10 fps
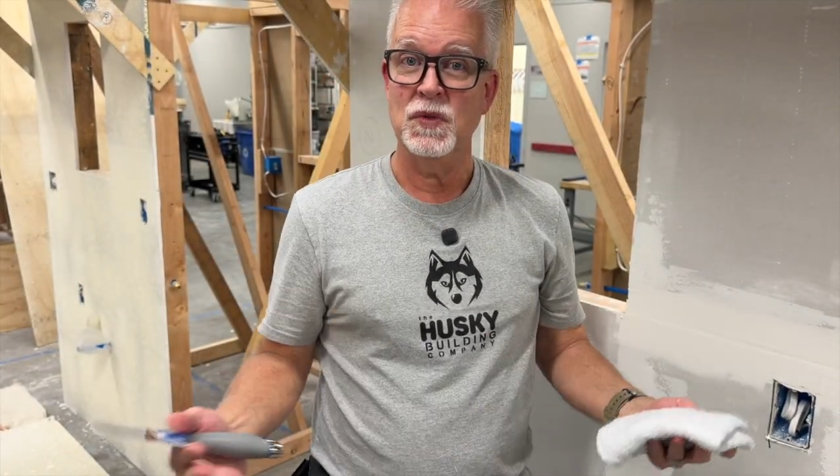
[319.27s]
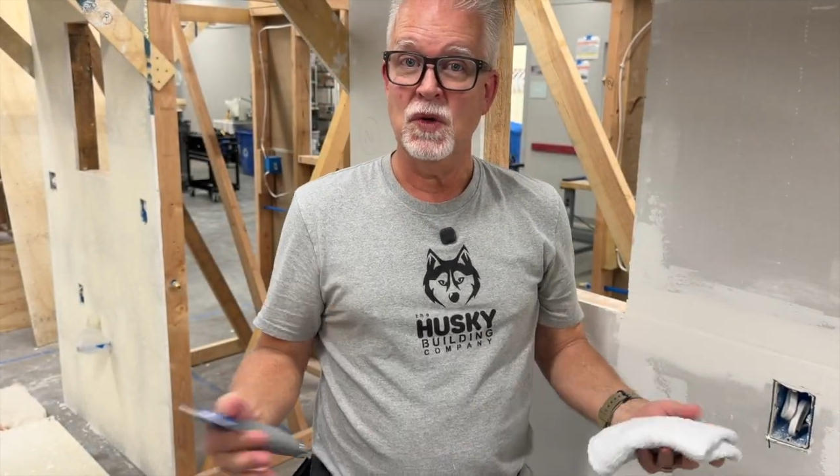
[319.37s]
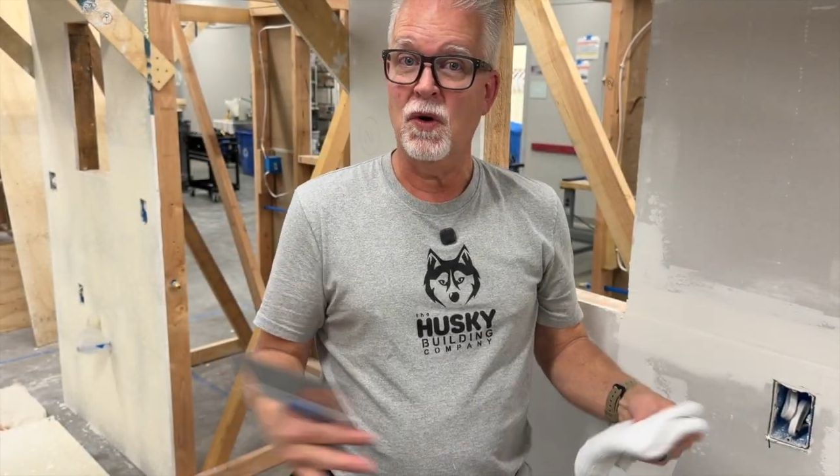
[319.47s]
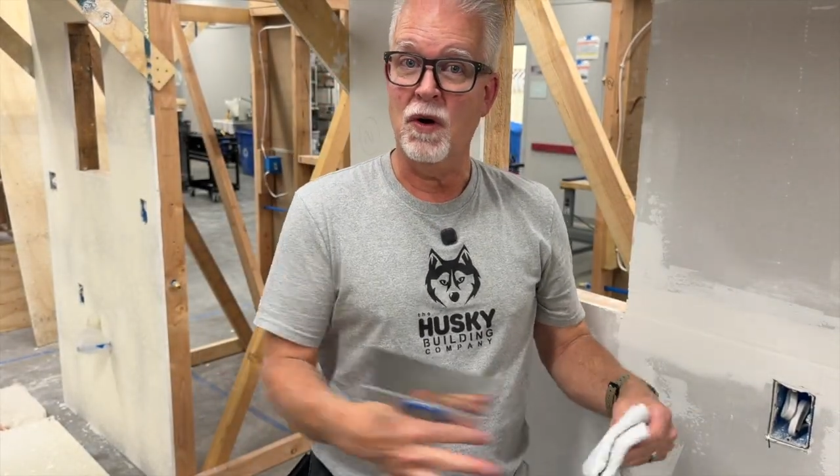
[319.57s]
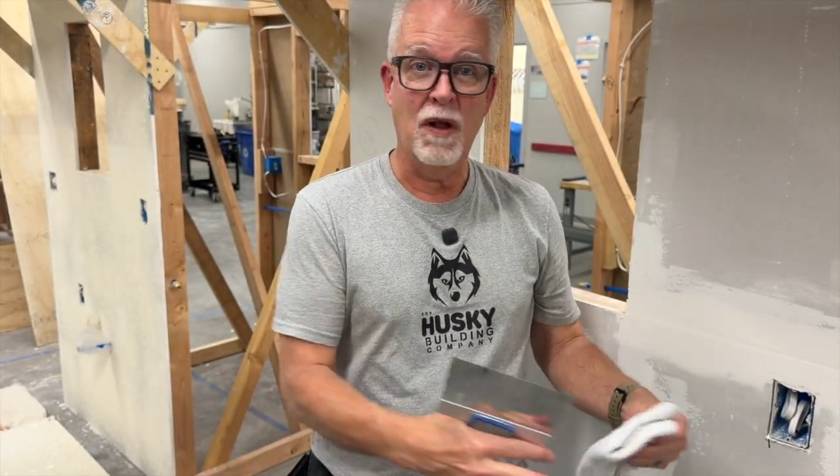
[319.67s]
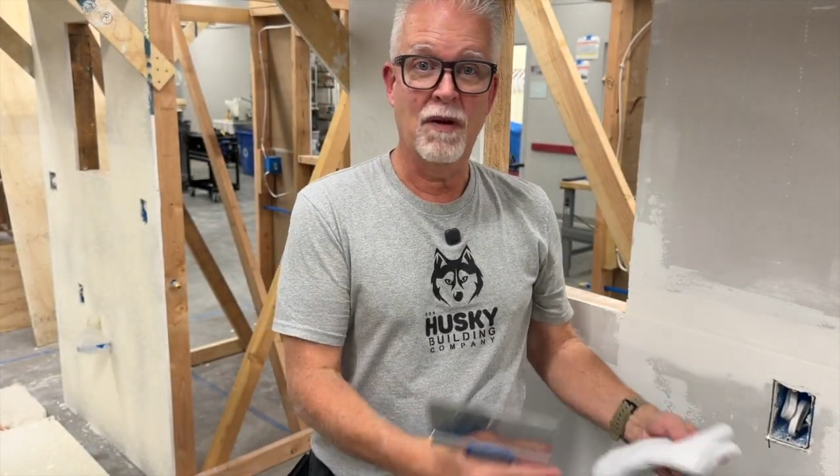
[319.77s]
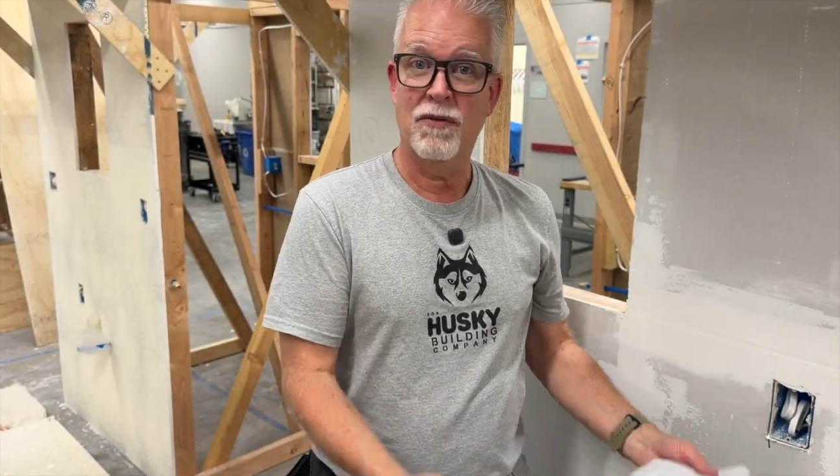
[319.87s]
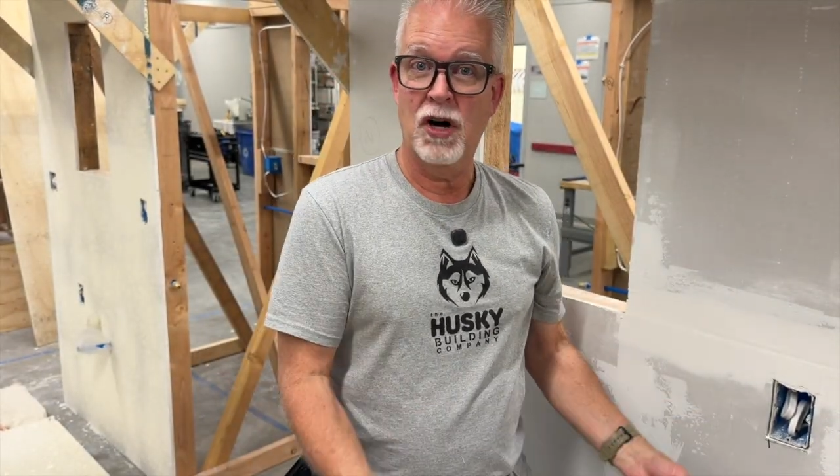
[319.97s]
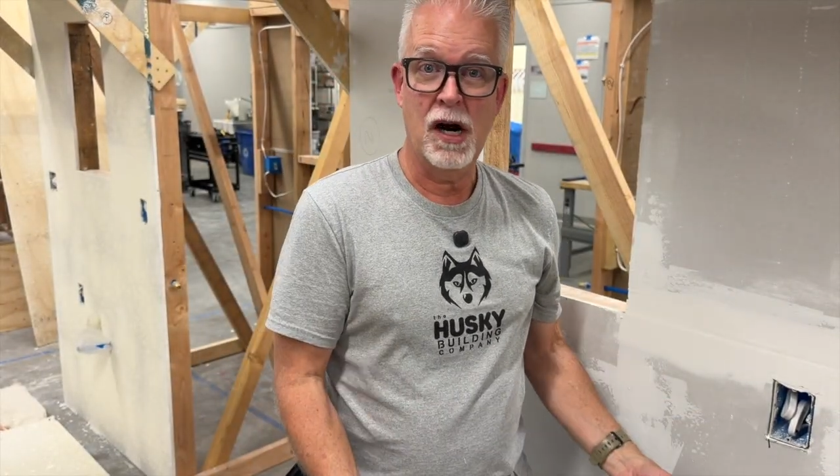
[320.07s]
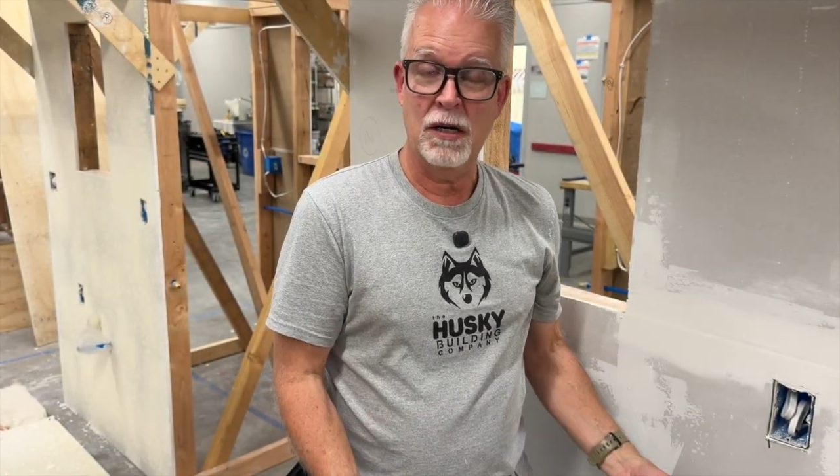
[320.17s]
or all
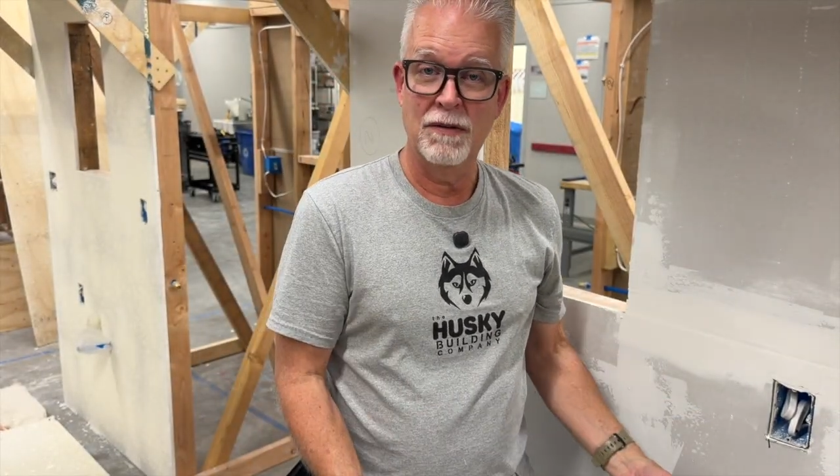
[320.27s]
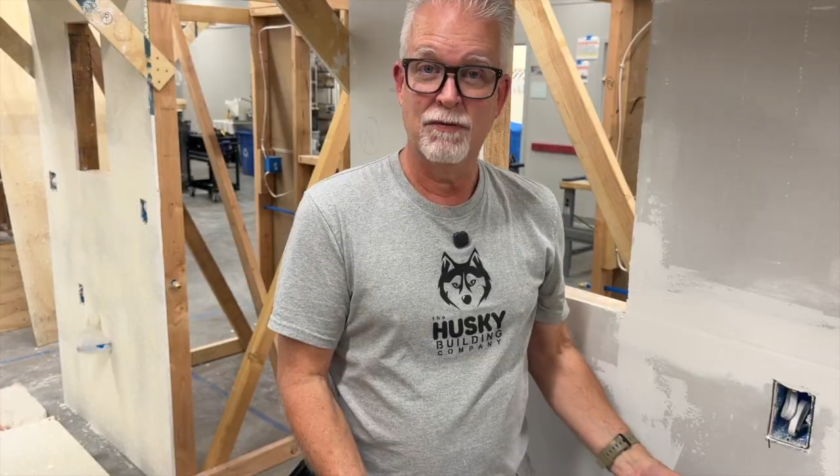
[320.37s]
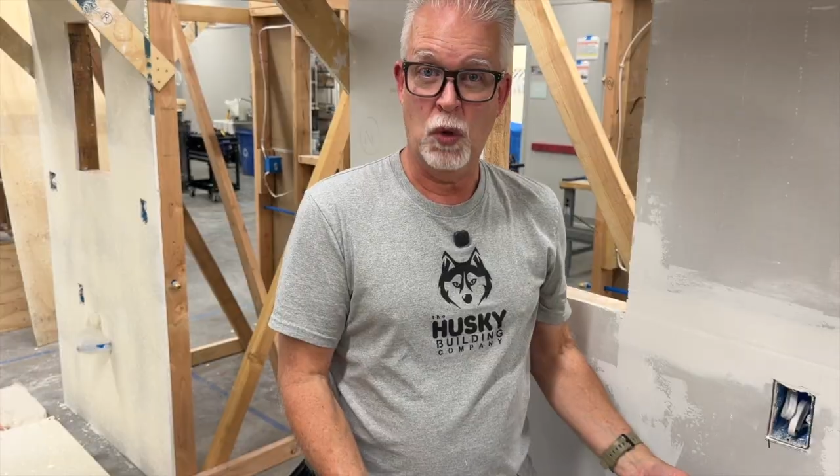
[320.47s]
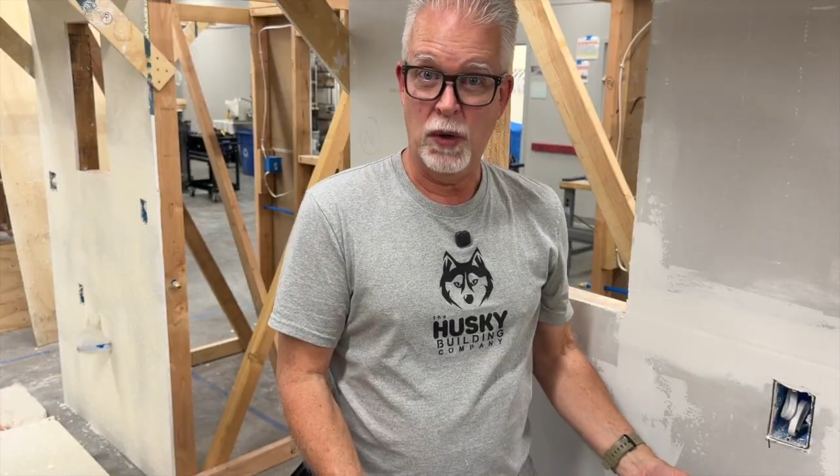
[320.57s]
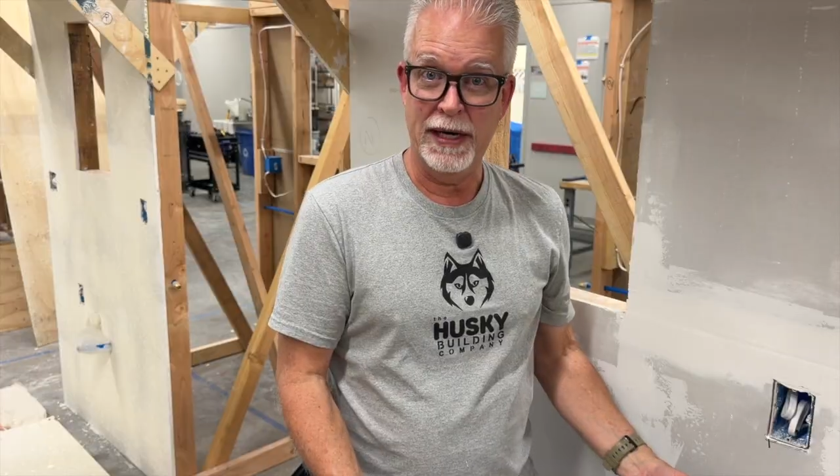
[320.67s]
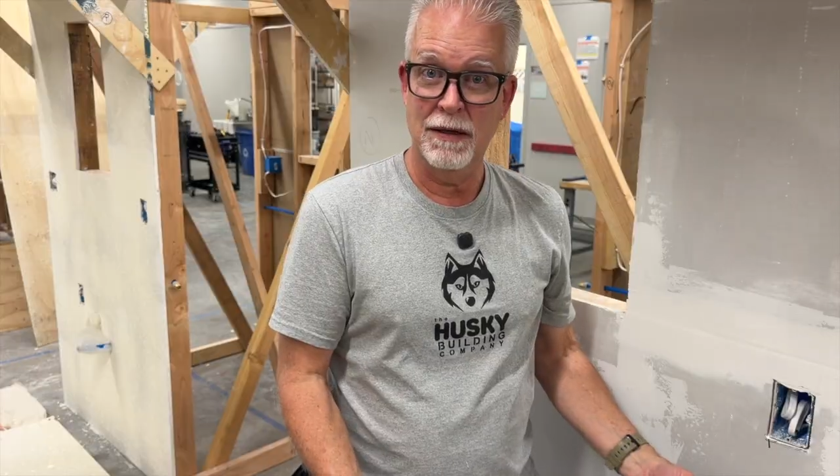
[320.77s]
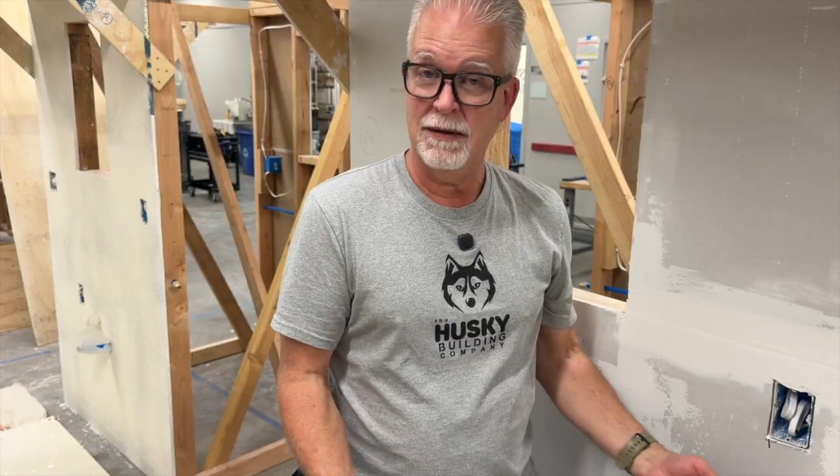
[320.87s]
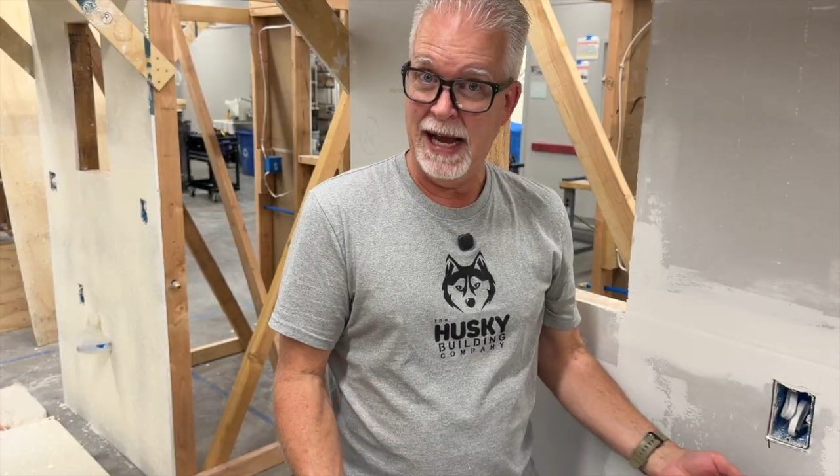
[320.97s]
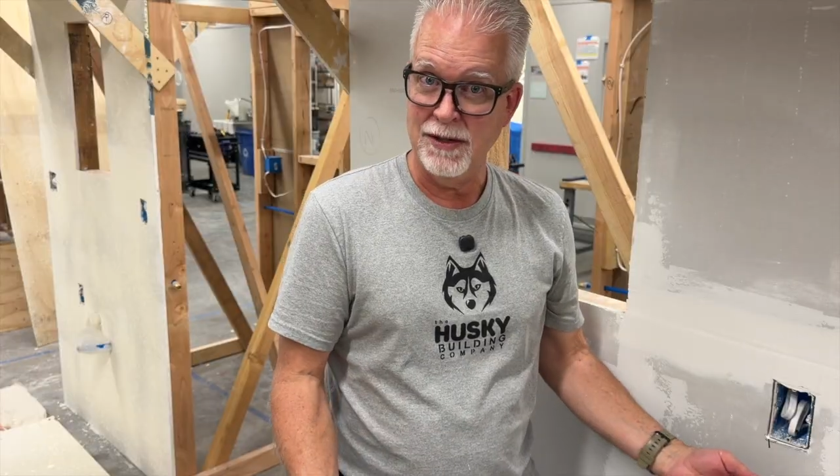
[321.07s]
over our flooring, okay?